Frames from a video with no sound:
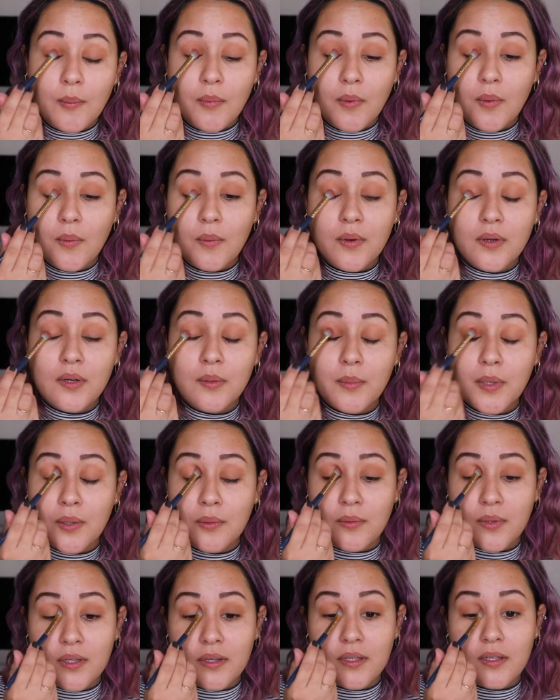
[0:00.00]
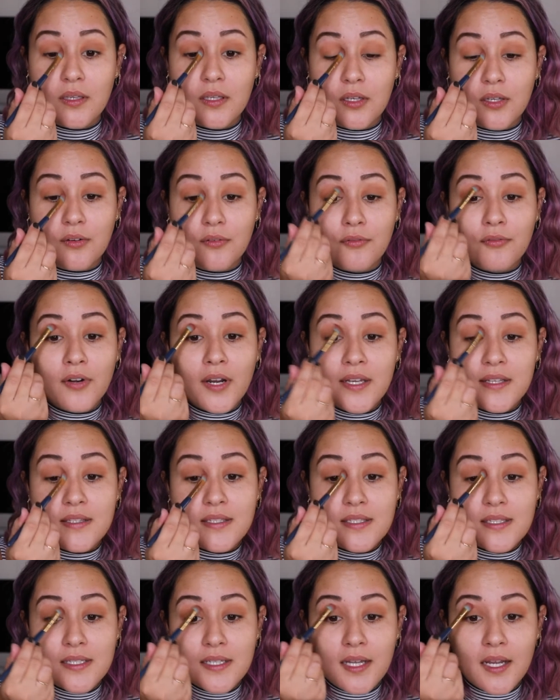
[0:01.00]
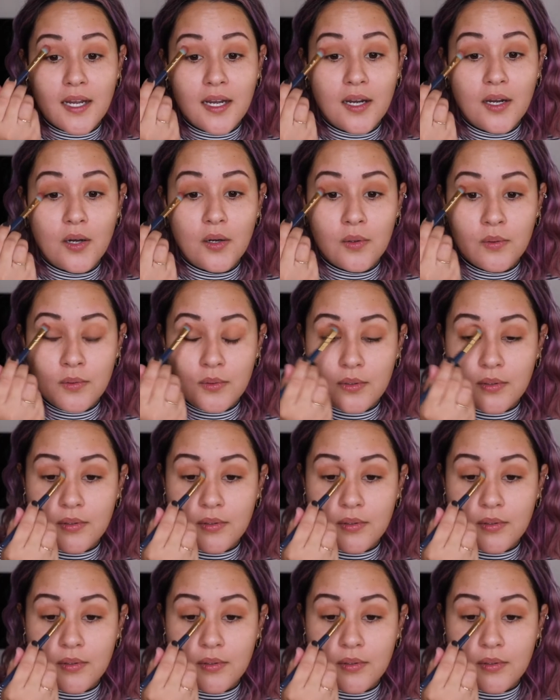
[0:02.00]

one of my really good friends now,